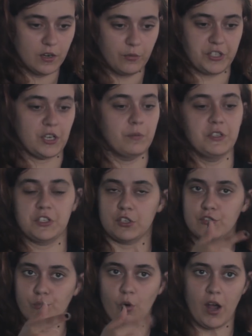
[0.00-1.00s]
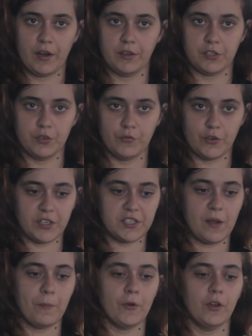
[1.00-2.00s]
which can be just 1 and 2, for
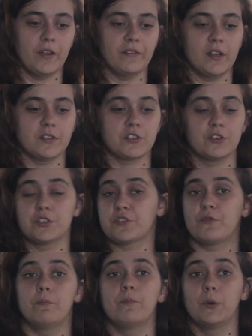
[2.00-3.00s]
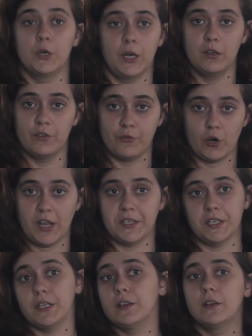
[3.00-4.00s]
example, and then search for
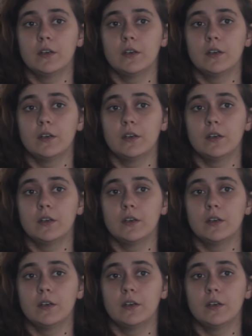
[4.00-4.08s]
ID.